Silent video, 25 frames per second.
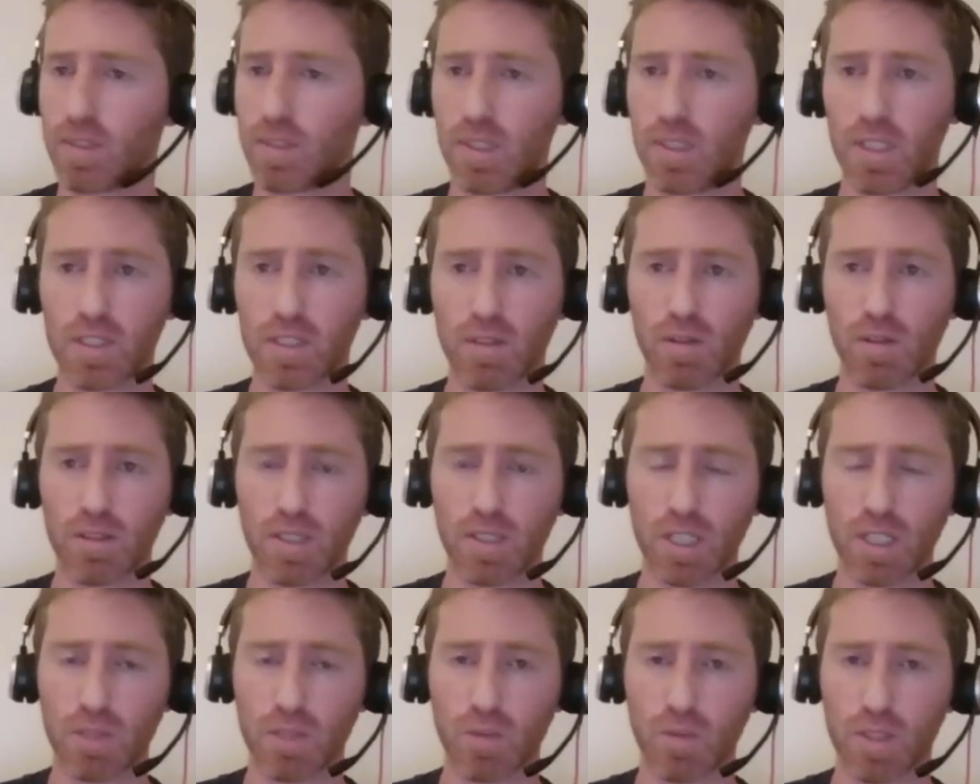
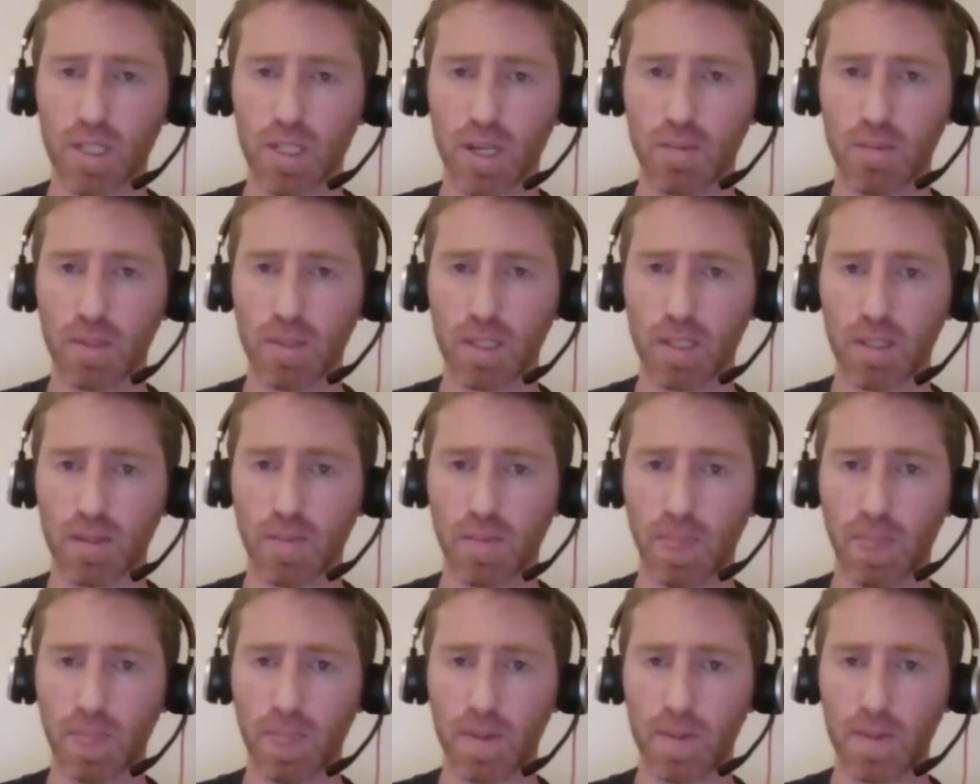That's what's happening.
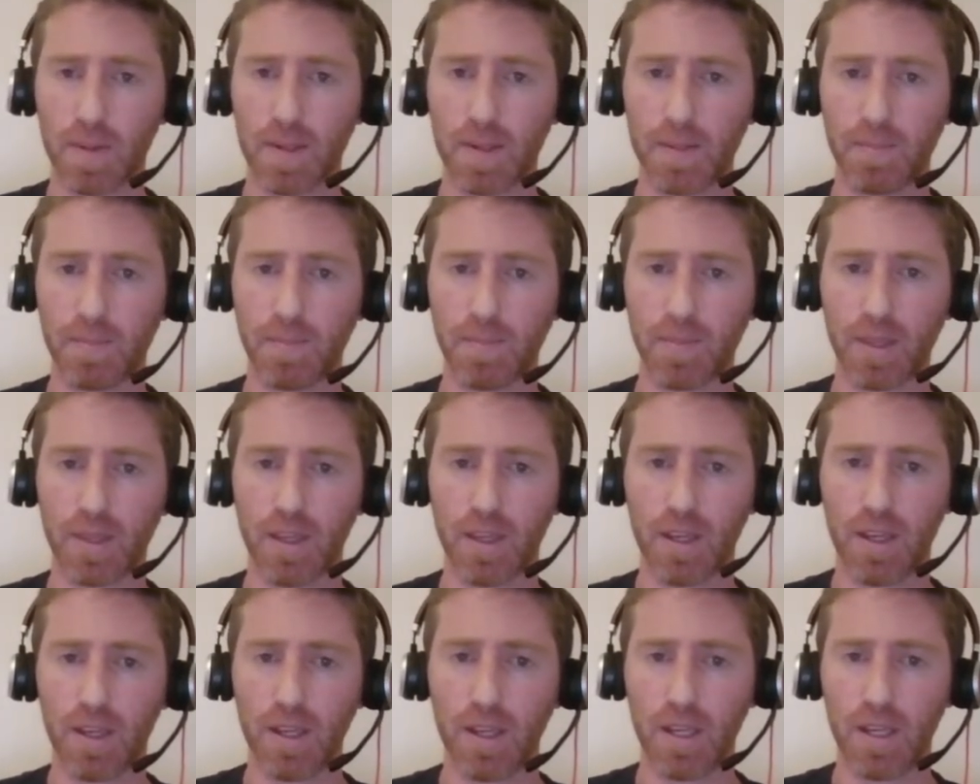Okay.
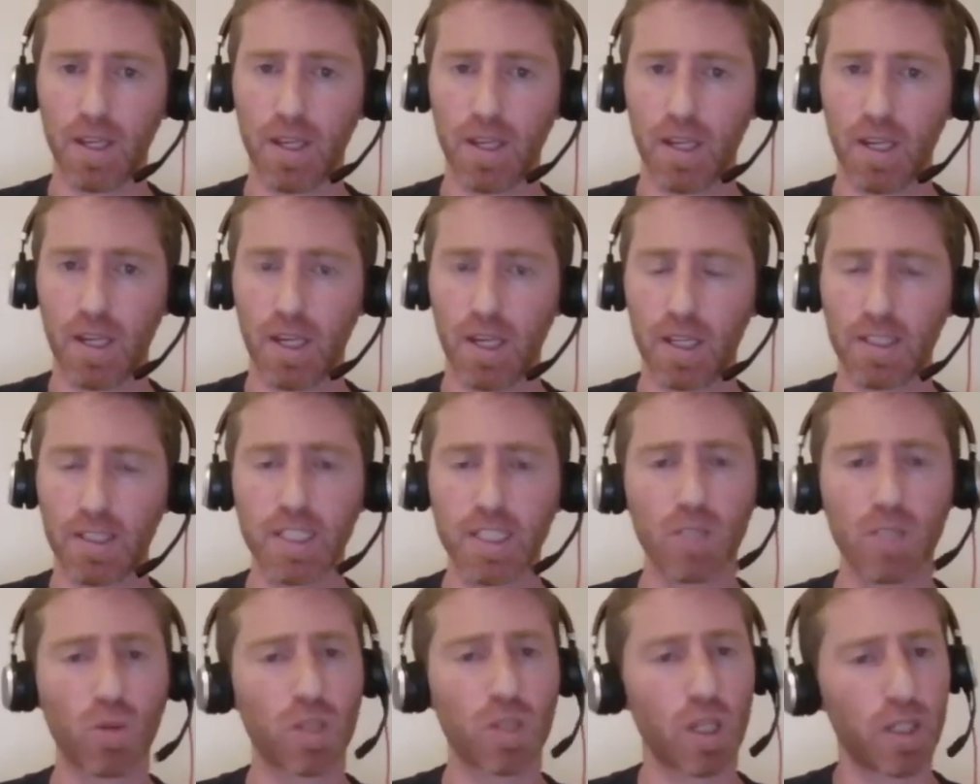And
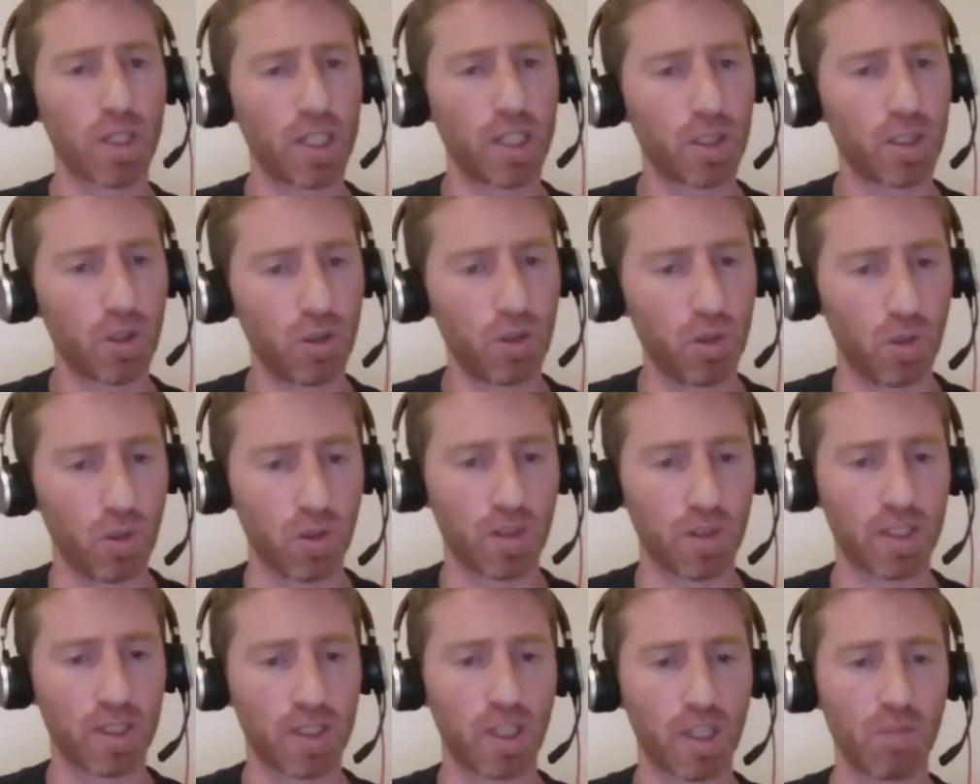this is what I need to
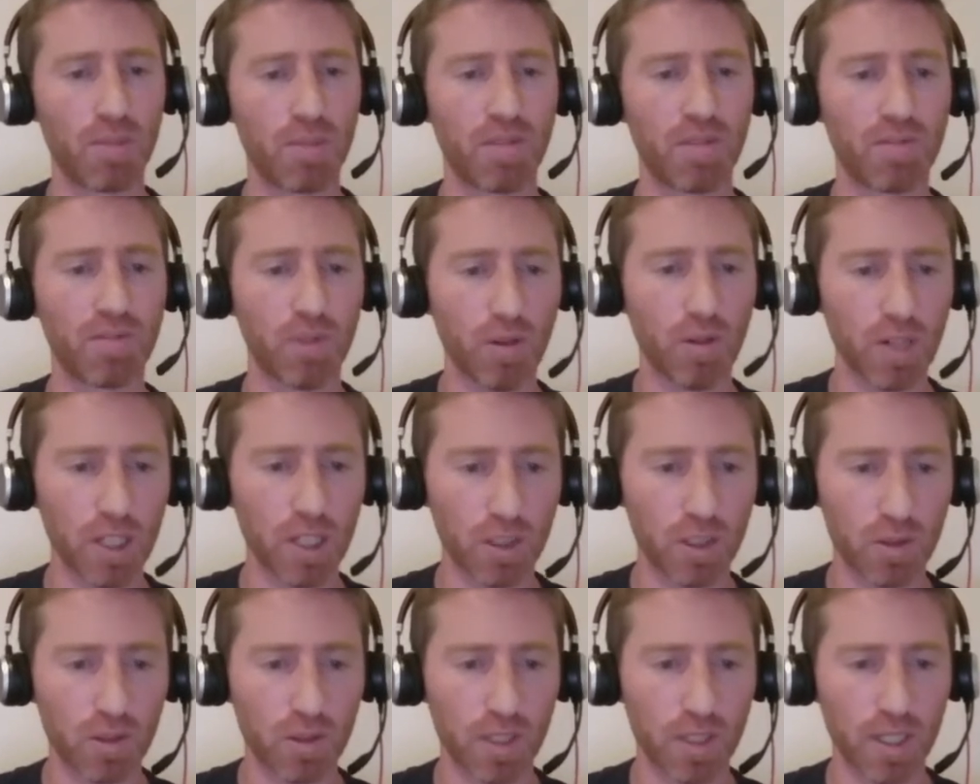do. Now, before
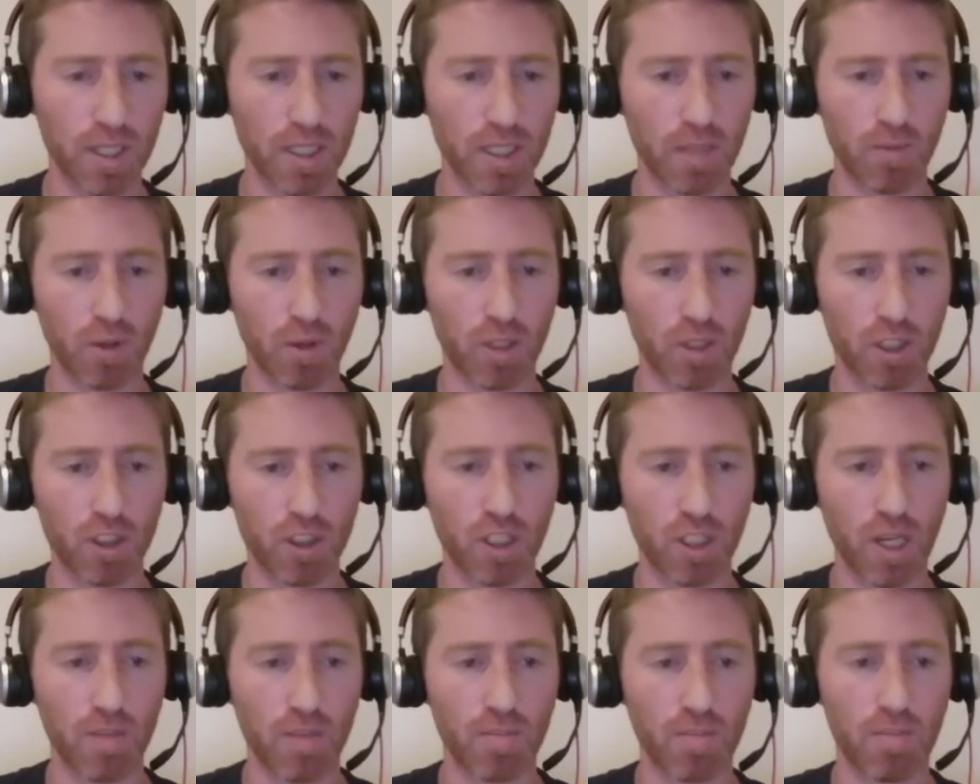I do that, I'm going to
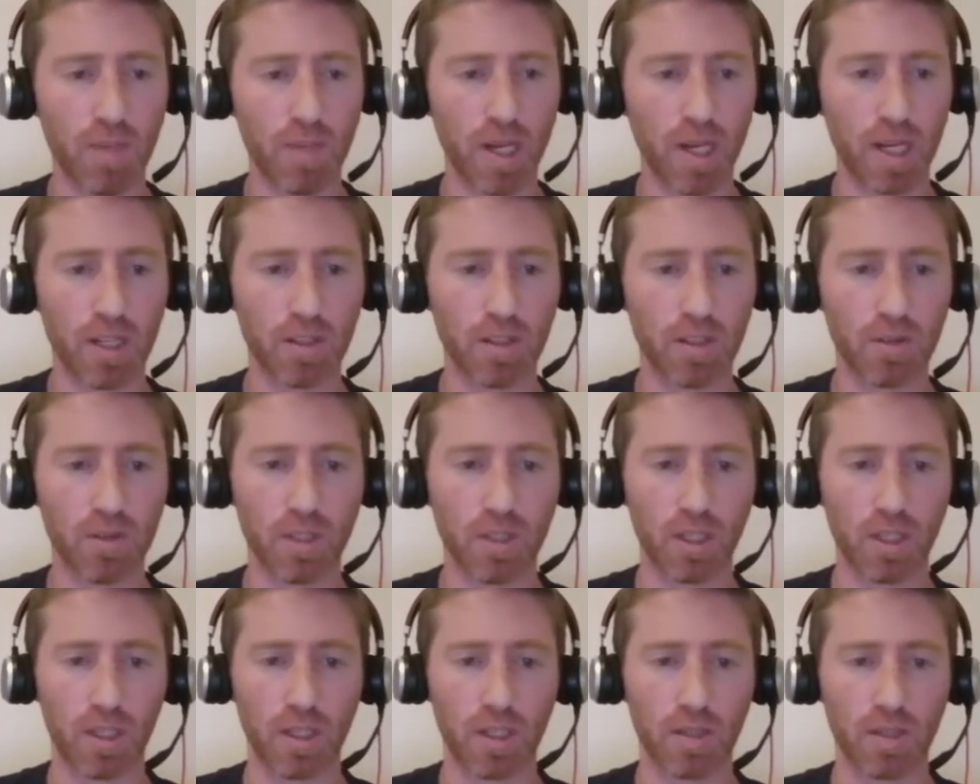jump back to
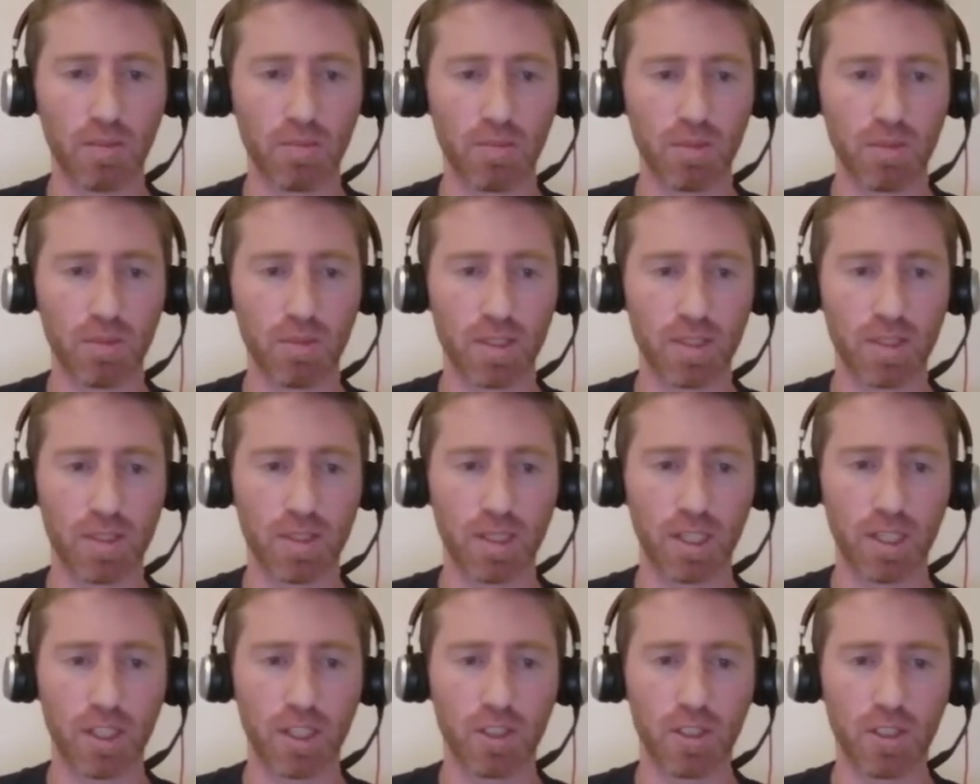the
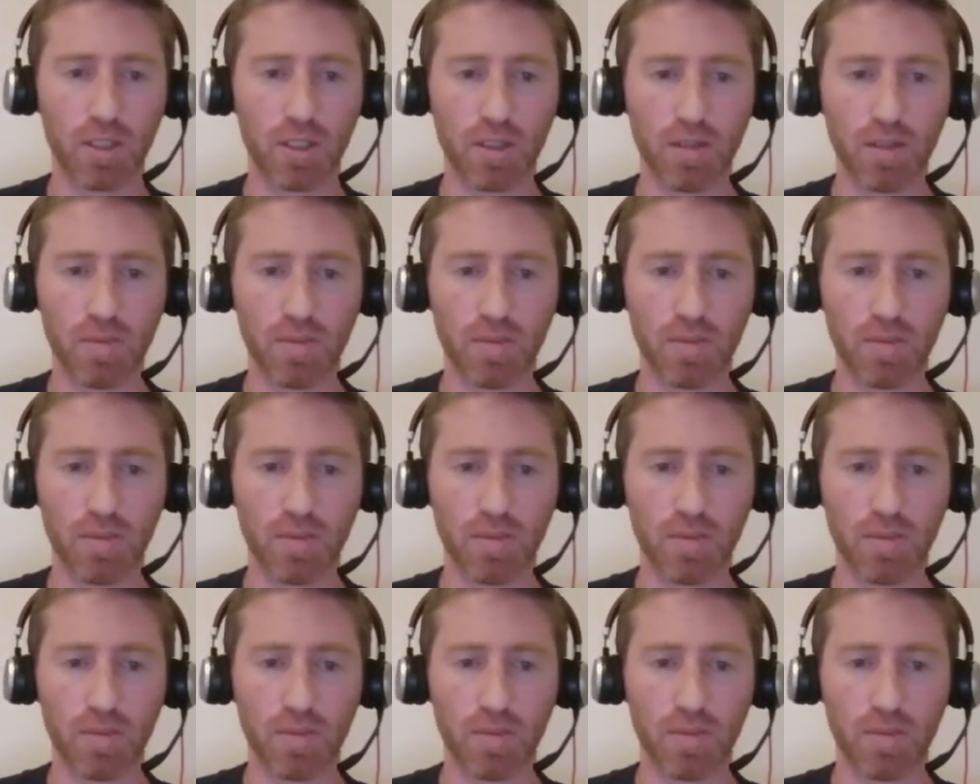presentation.